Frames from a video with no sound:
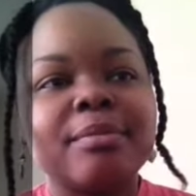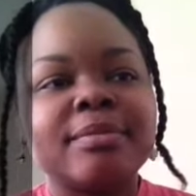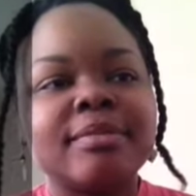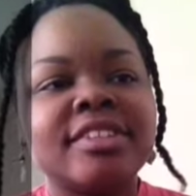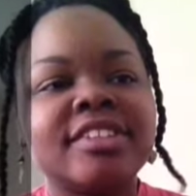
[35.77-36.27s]

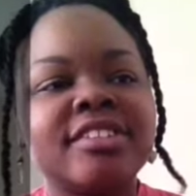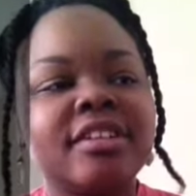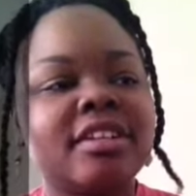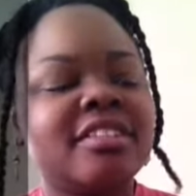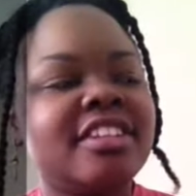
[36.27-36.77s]

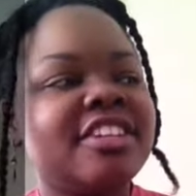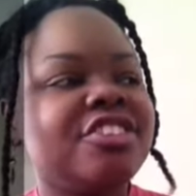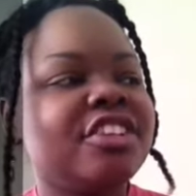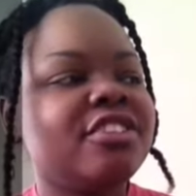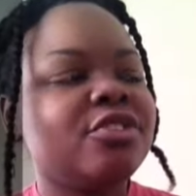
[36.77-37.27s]

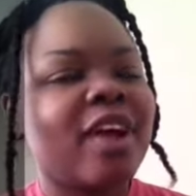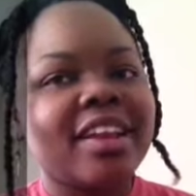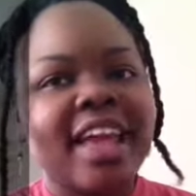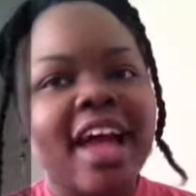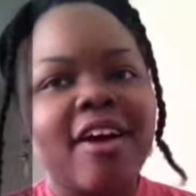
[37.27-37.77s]
stitches
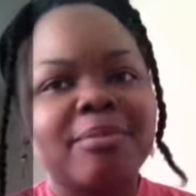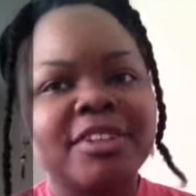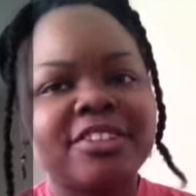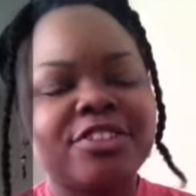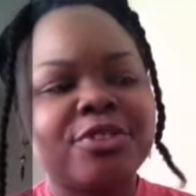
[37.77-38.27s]
right now. I'm
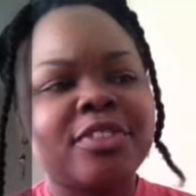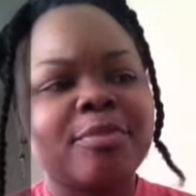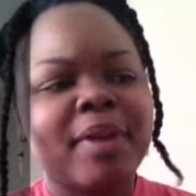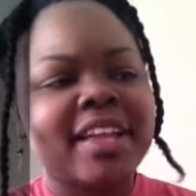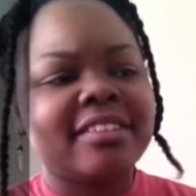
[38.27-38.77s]
just doing the
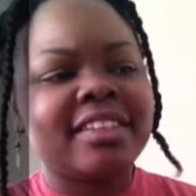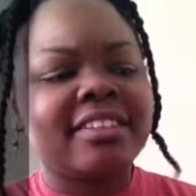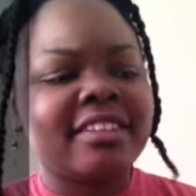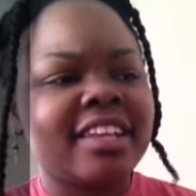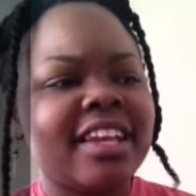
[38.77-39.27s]

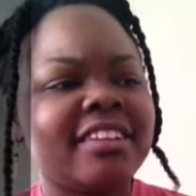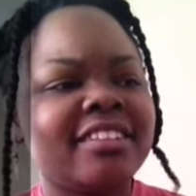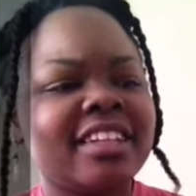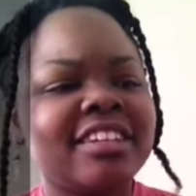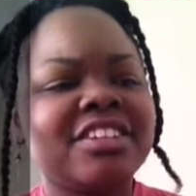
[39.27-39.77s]
basic, the knitting
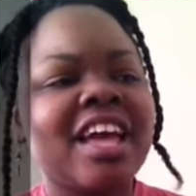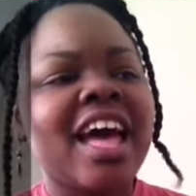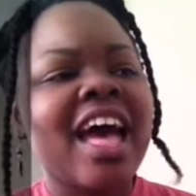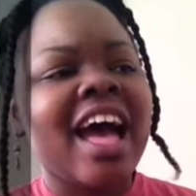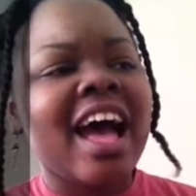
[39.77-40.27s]
stitch.
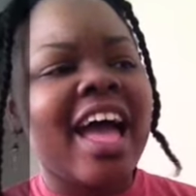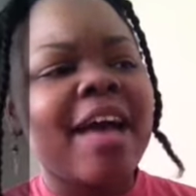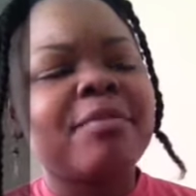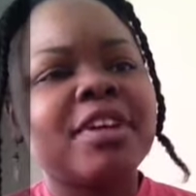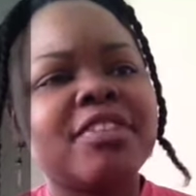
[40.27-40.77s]
I
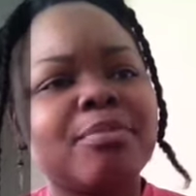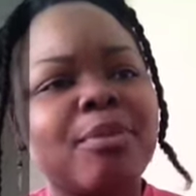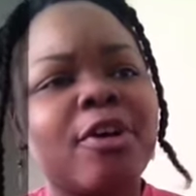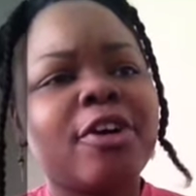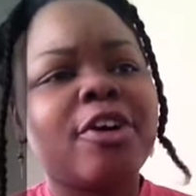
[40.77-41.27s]
have done the
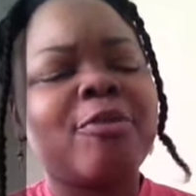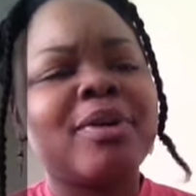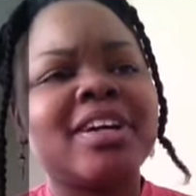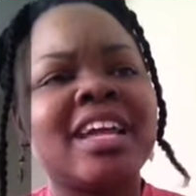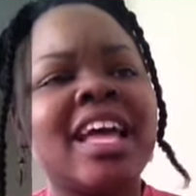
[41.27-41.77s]
purl,
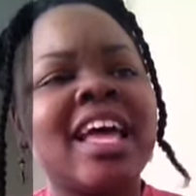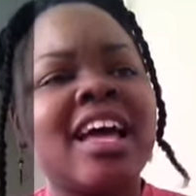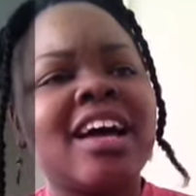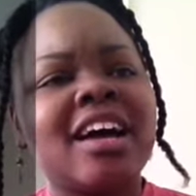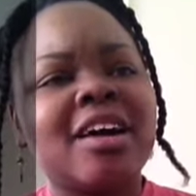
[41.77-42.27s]
but
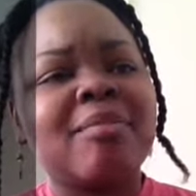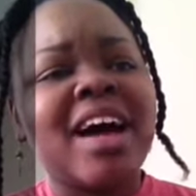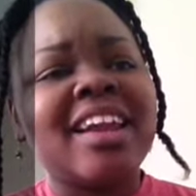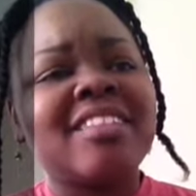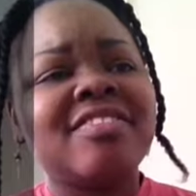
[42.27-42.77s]

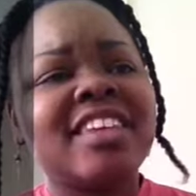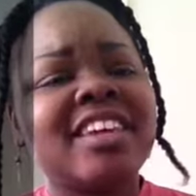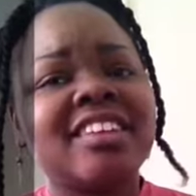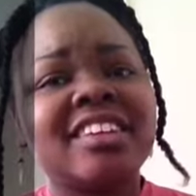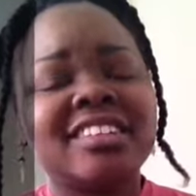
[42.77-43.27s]
I didn't think
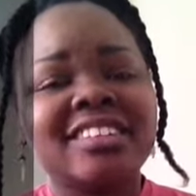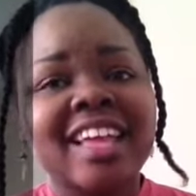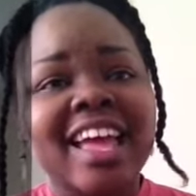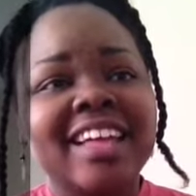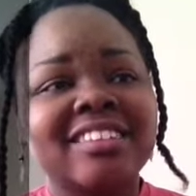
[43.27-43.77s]
it looked
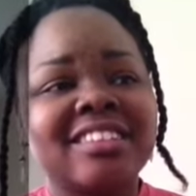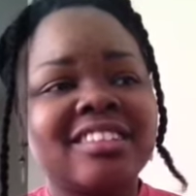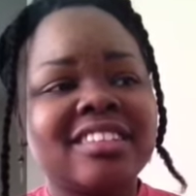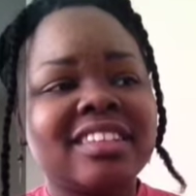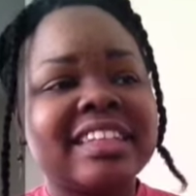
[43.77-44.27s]

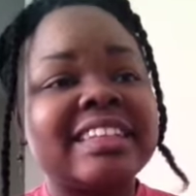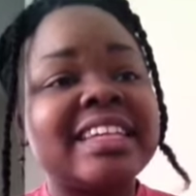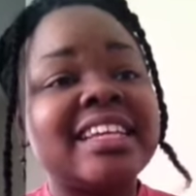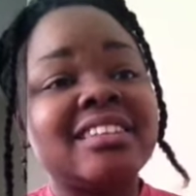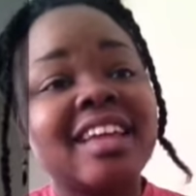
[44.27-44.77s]
as
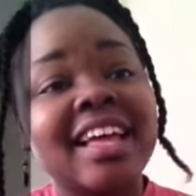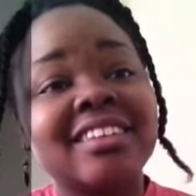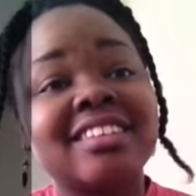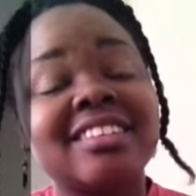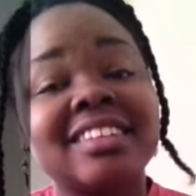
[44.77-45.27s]
neat
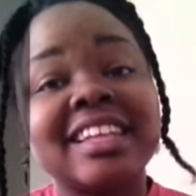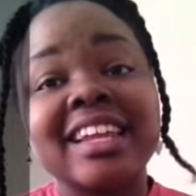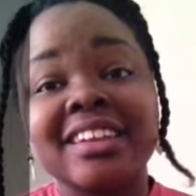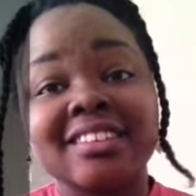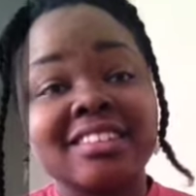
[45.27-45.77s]
as the
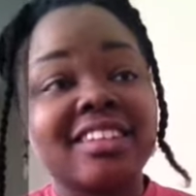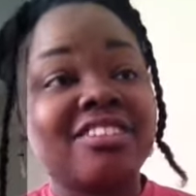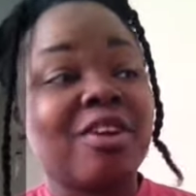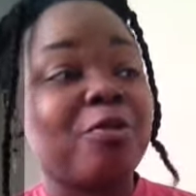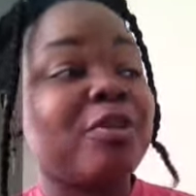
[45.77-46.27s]
knitting
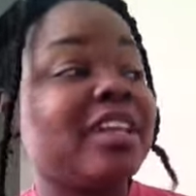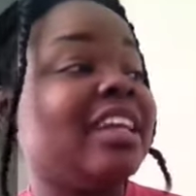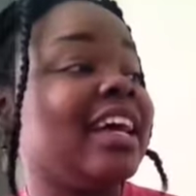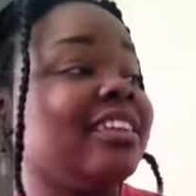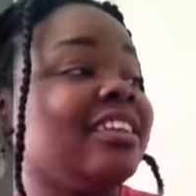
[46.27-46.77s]
stitch. I really
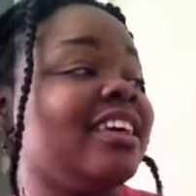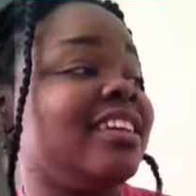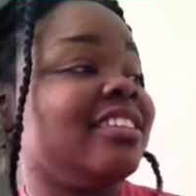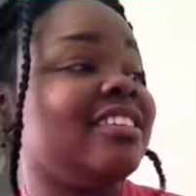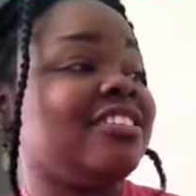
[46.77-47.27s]
like the
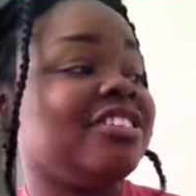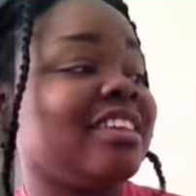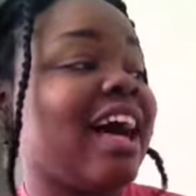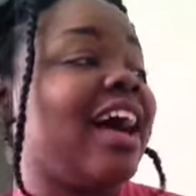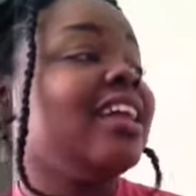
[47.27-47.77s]
knitting stitch a
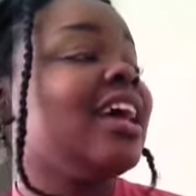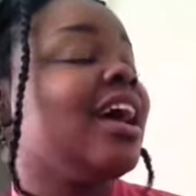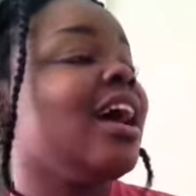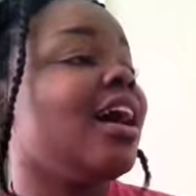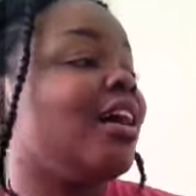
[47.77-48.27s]
lot.
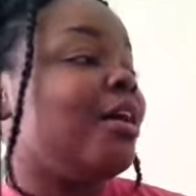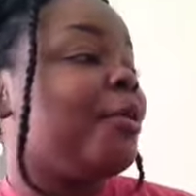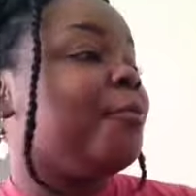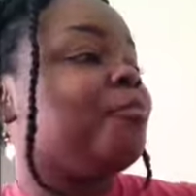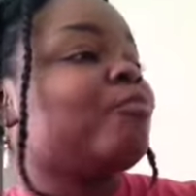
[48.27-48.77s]

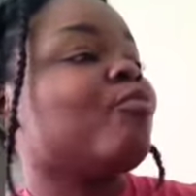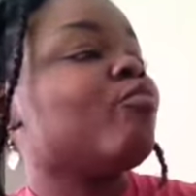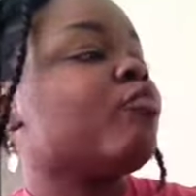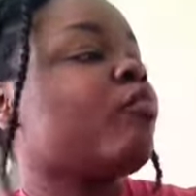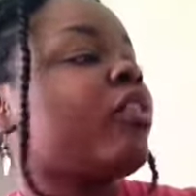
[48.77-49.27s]

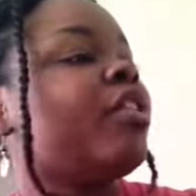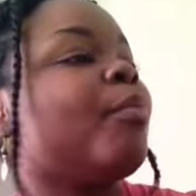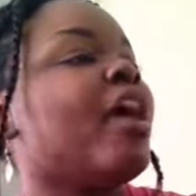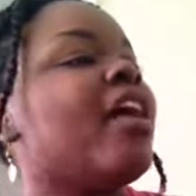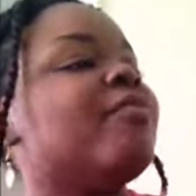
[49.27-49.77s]
The
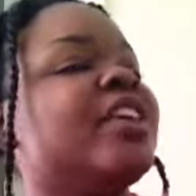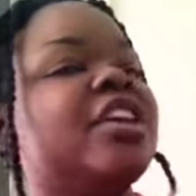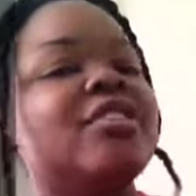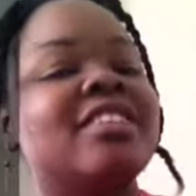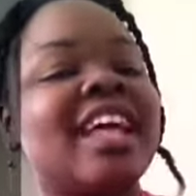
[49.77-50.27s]
pair of
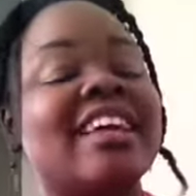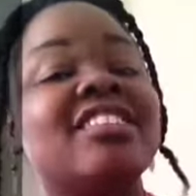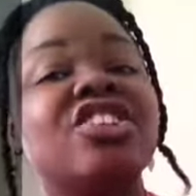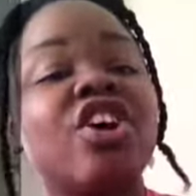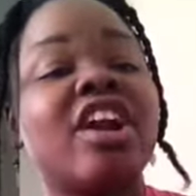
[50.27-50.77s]
needles that I
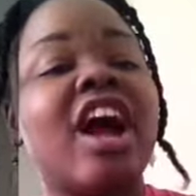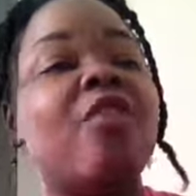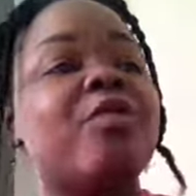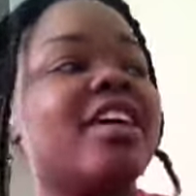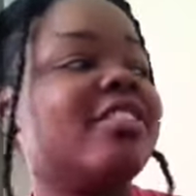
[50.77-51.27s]
started
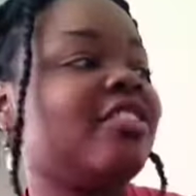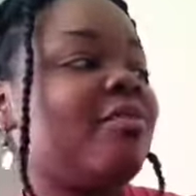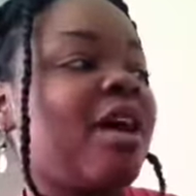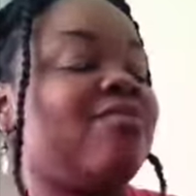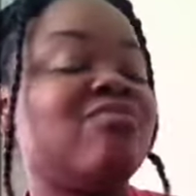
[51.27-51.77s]
out with,
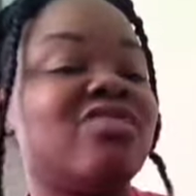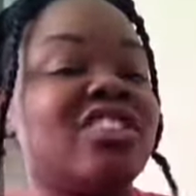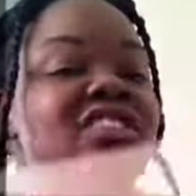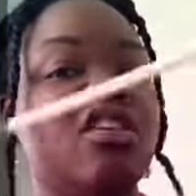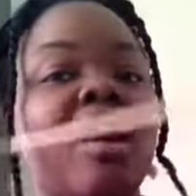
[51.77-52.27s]

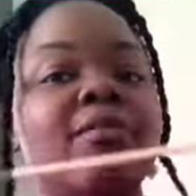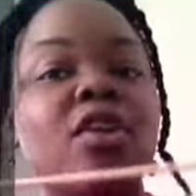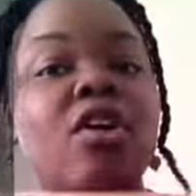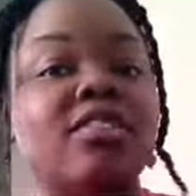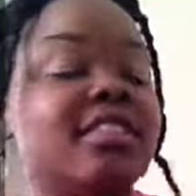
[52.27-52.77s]
I've
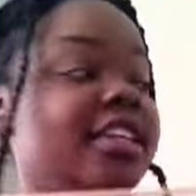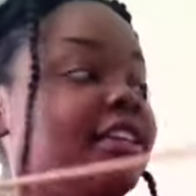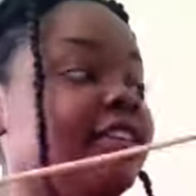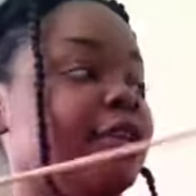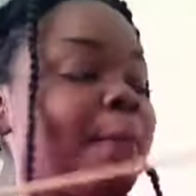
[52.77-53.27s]
lost
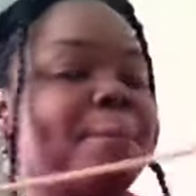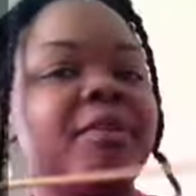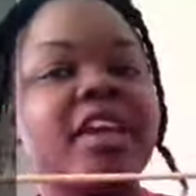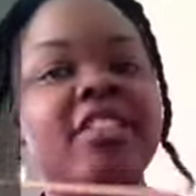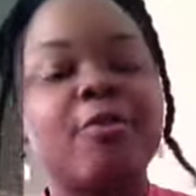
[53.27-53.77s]

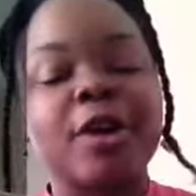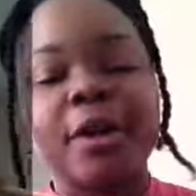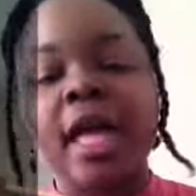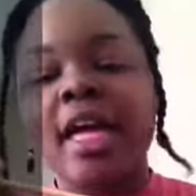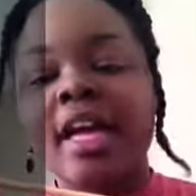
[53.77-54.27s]
the other
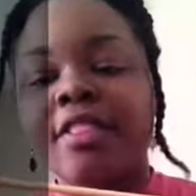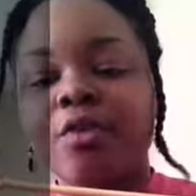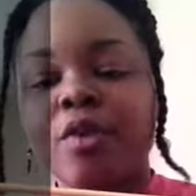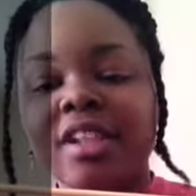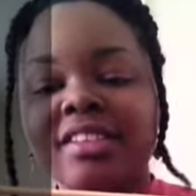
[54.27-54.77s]
one. The
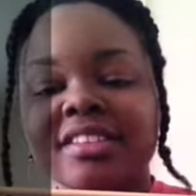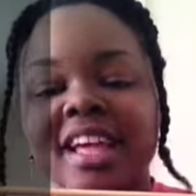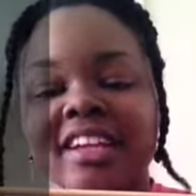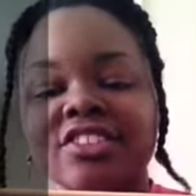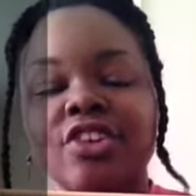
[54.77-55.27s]
one
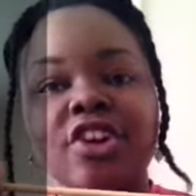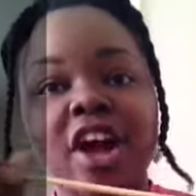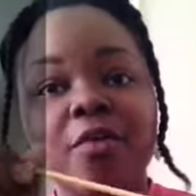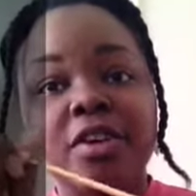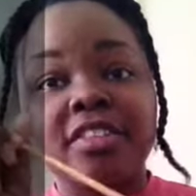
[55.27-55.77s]
that I started
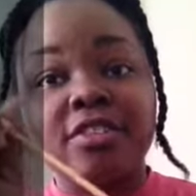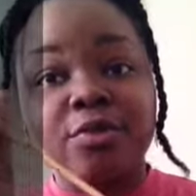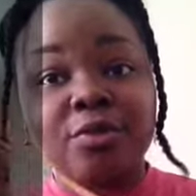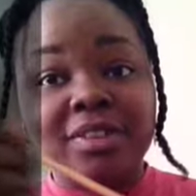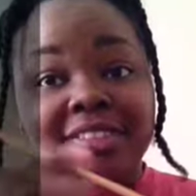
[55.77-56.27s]
out with
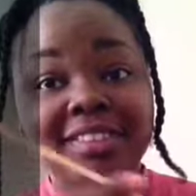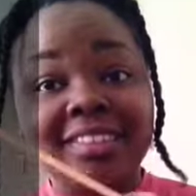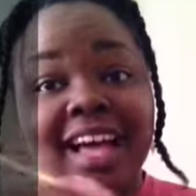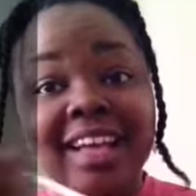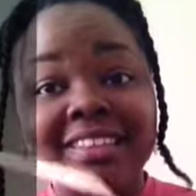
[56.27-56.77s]
was the
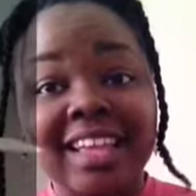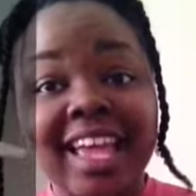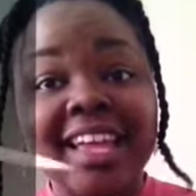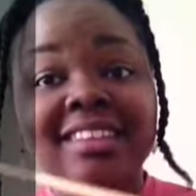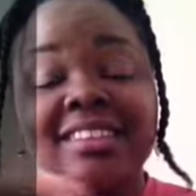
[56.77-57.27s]
size
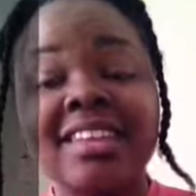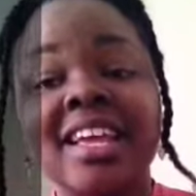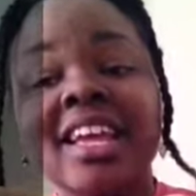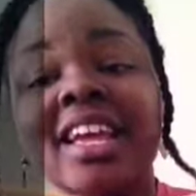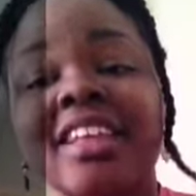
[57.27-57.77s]
8.
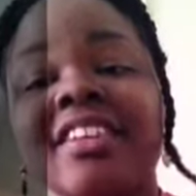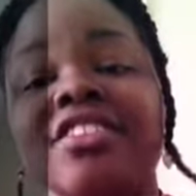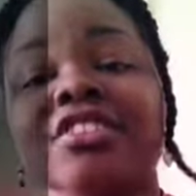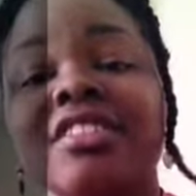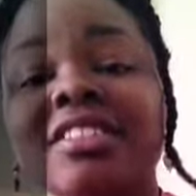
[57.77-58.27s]
And
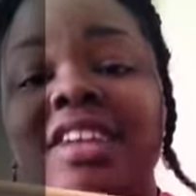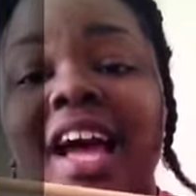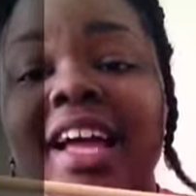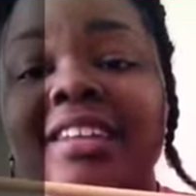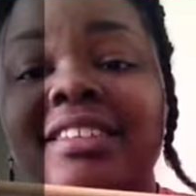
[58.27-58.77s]
these are the
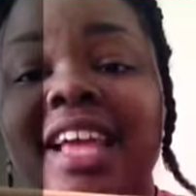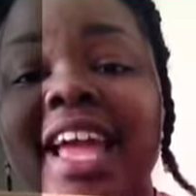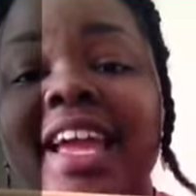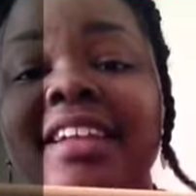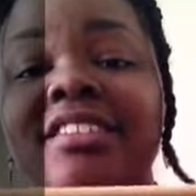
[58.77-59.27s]
size
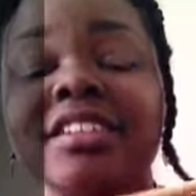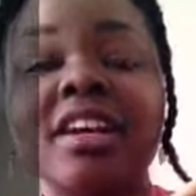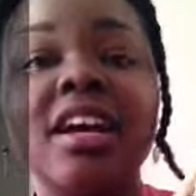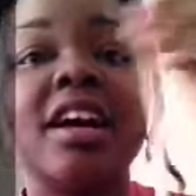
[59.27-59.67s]
8.